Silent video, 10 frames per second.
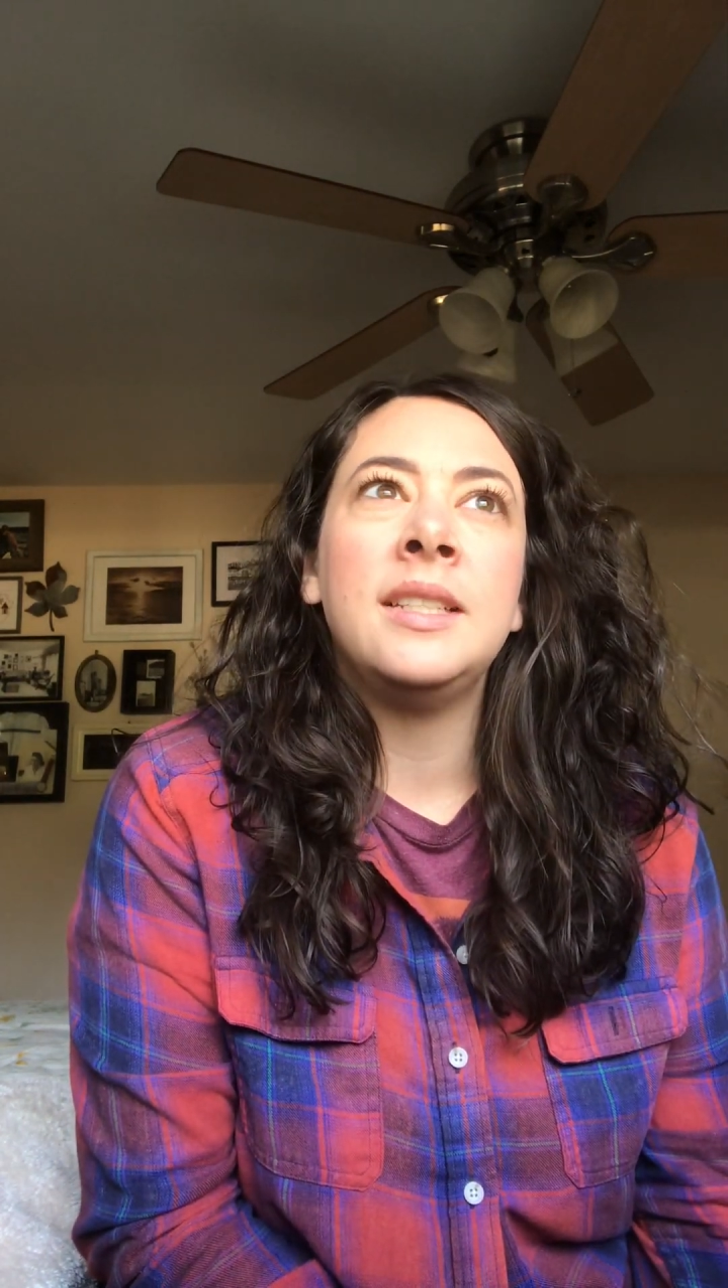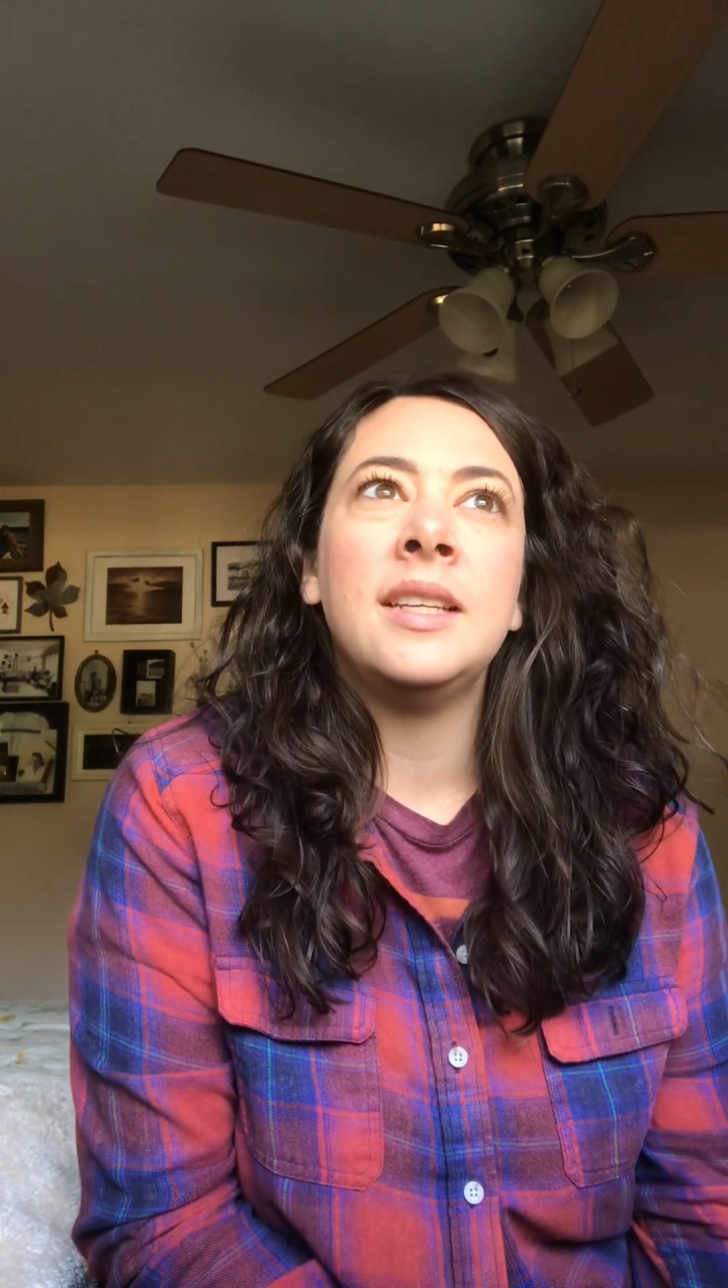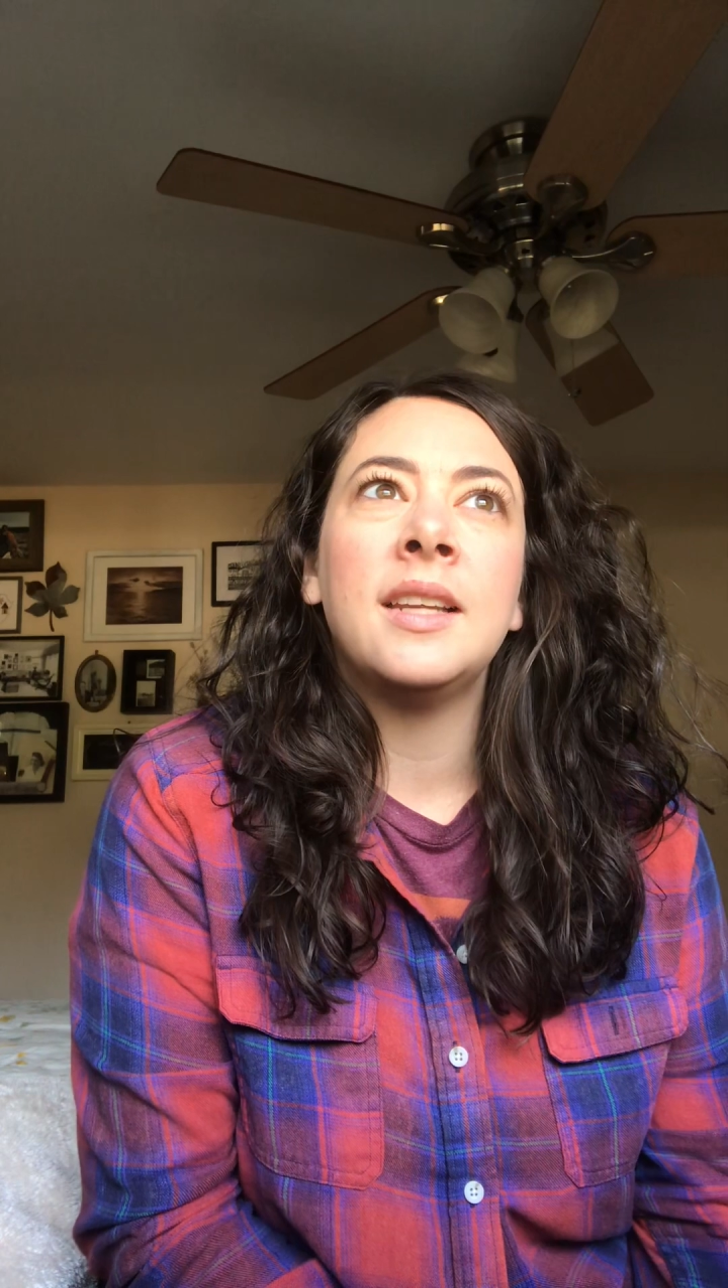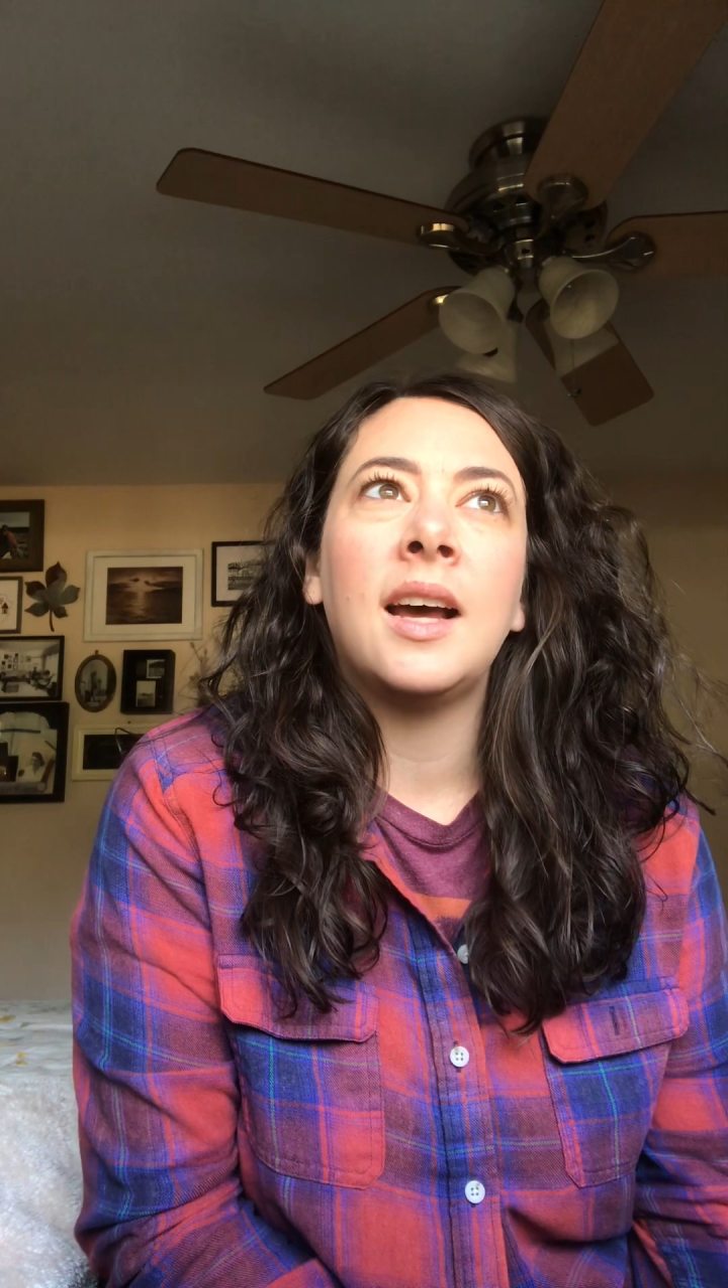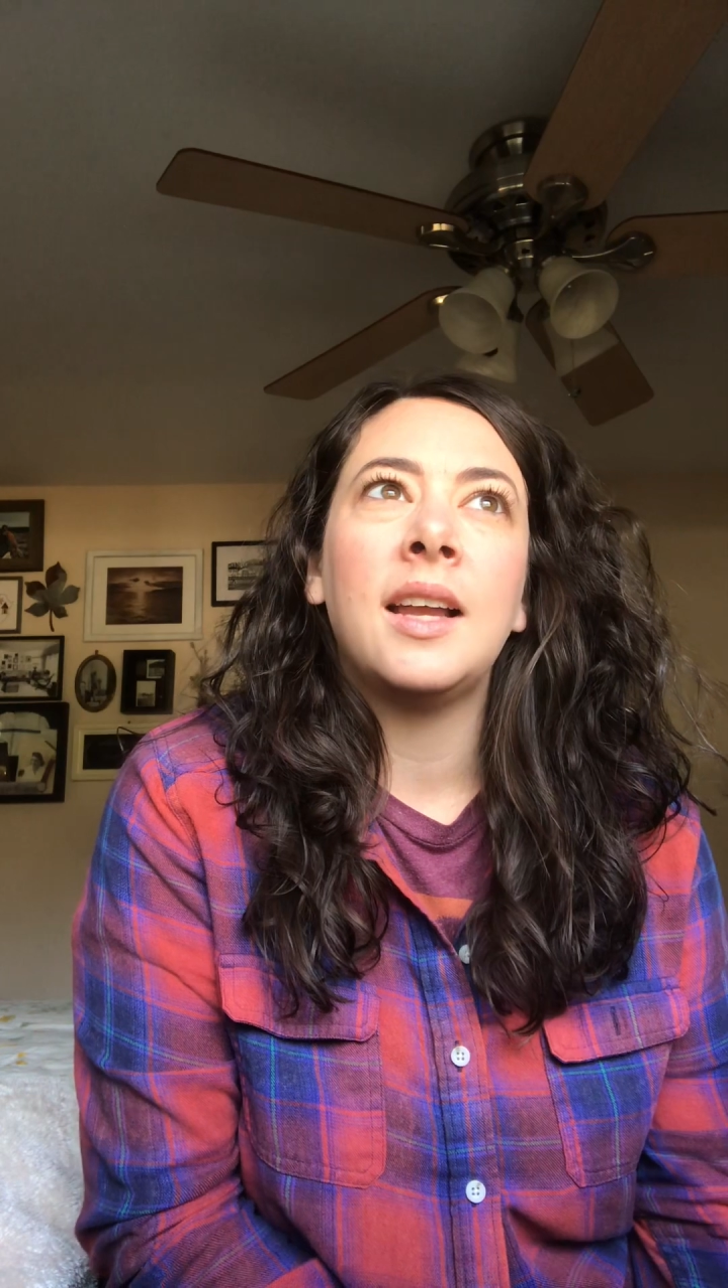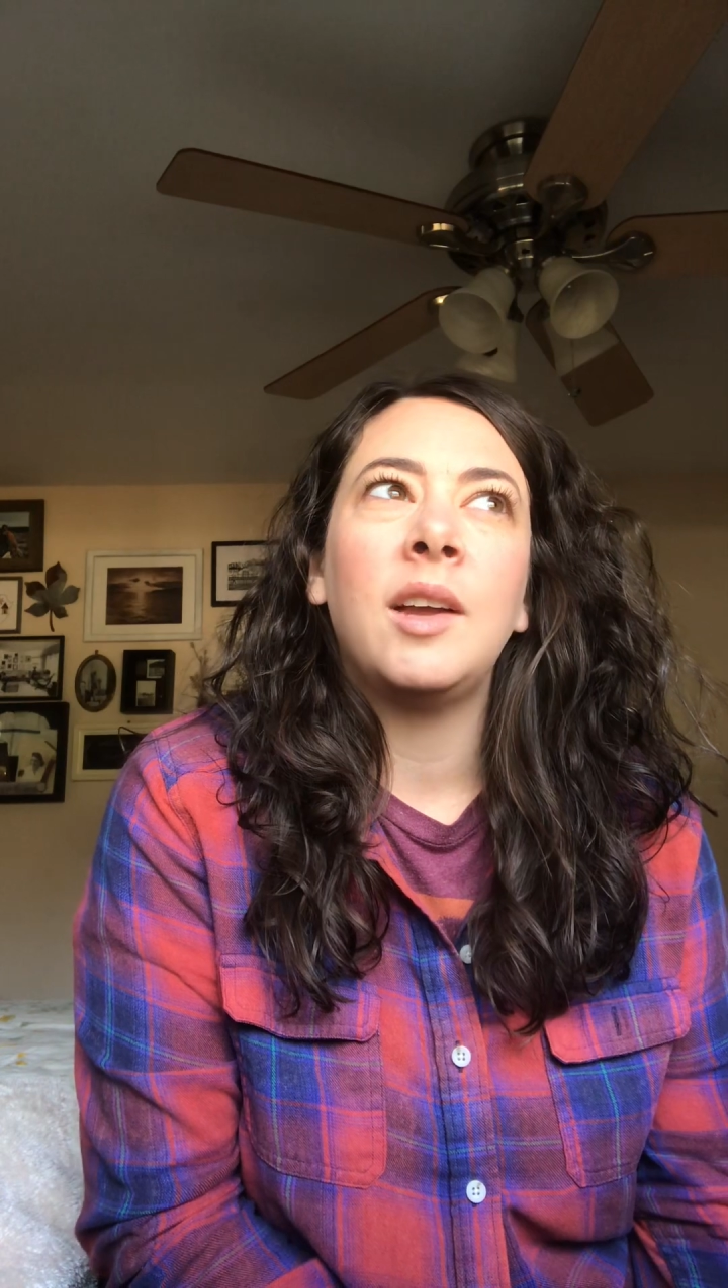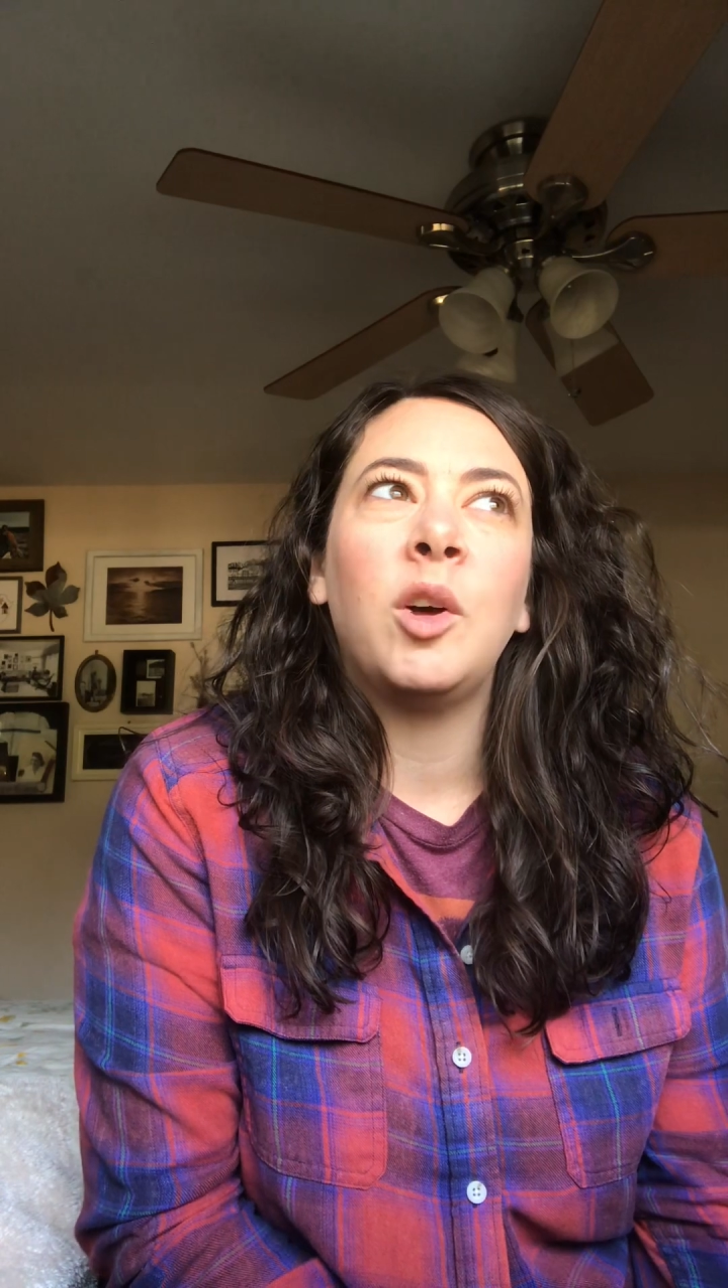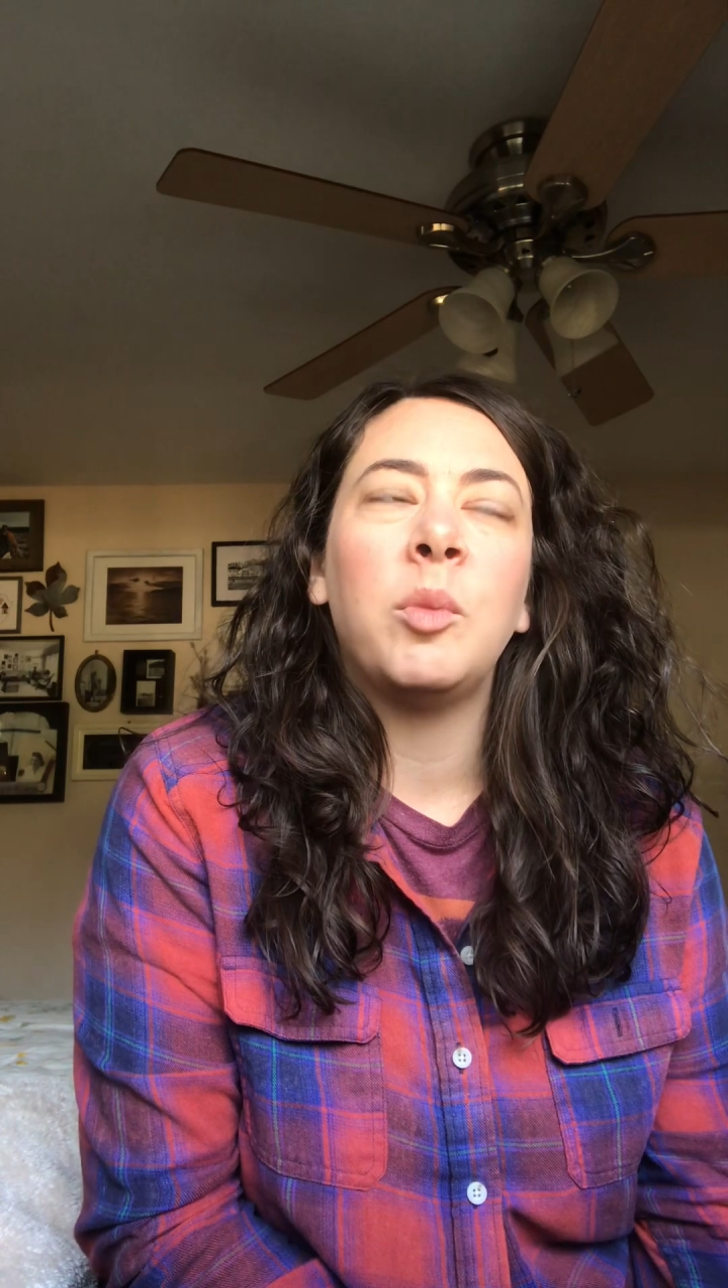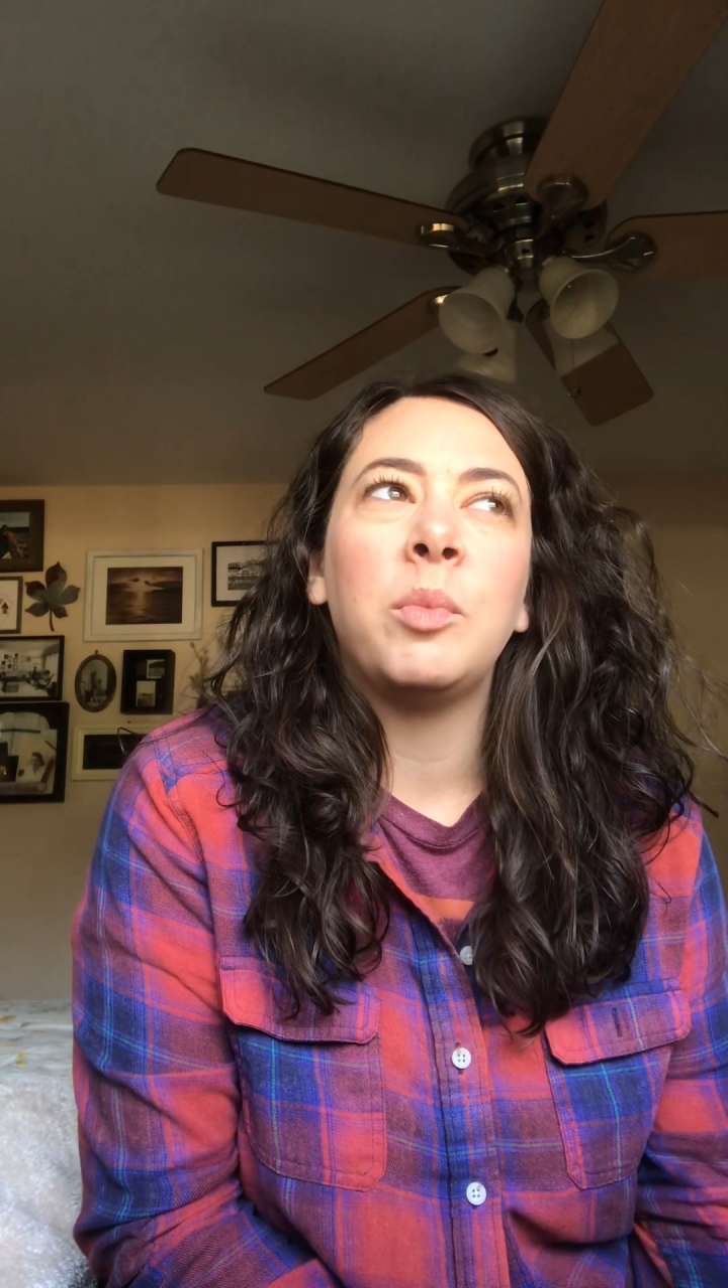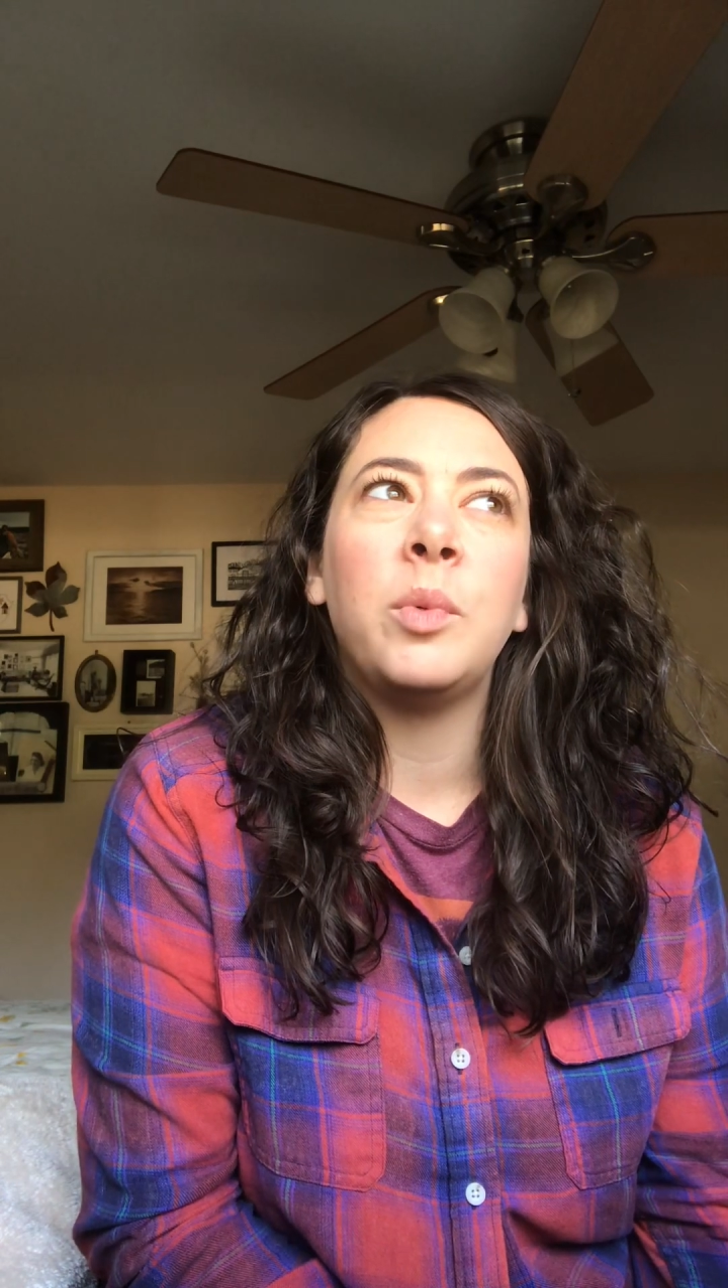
did not help